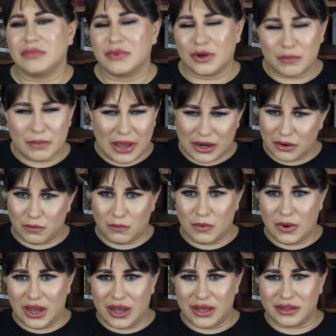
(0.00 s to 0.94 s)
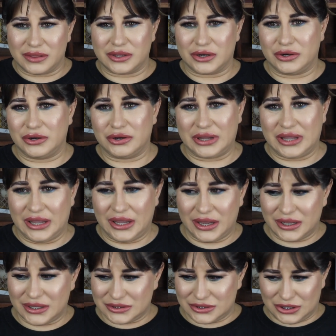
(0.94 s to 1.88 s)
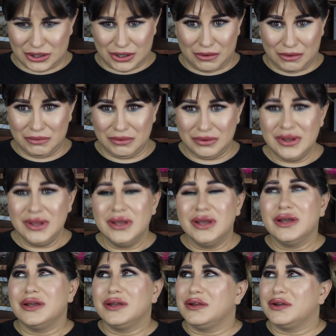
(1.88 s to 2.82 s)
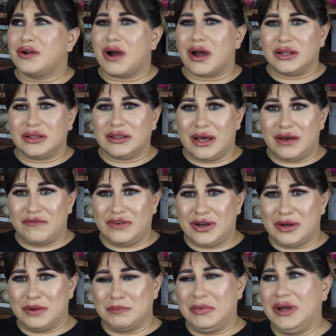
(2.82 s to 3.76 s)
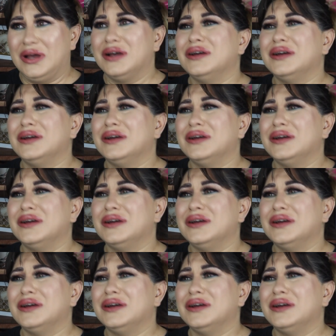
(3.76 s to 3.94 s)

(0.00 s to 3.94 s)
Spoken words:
No matter what, they're your kids, you know? You gotta love them.